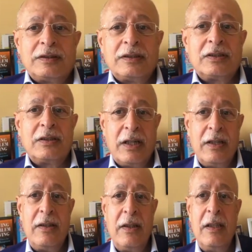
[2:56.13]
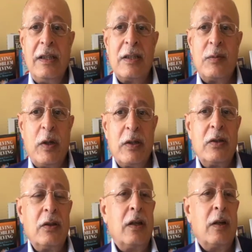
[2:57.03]
strengthening his
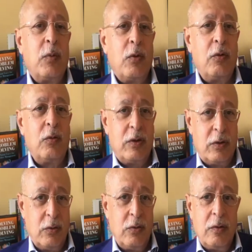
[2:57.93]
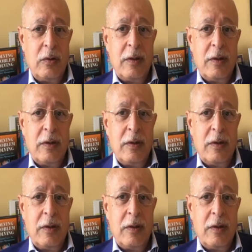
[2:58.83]
personal rapport with you,